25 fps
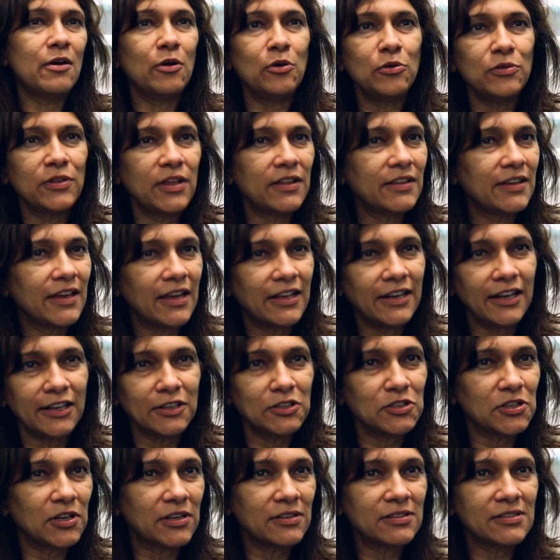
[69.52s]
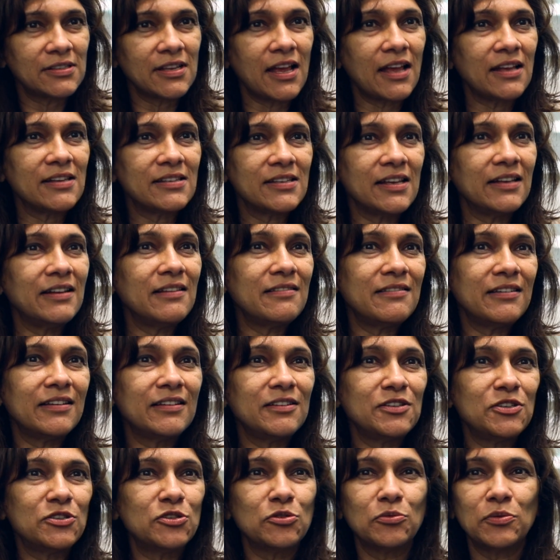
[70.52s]
know that the NHS has
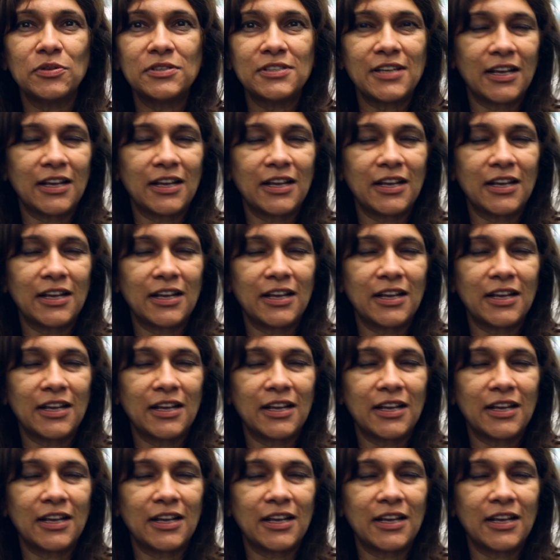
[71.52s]
anything to do with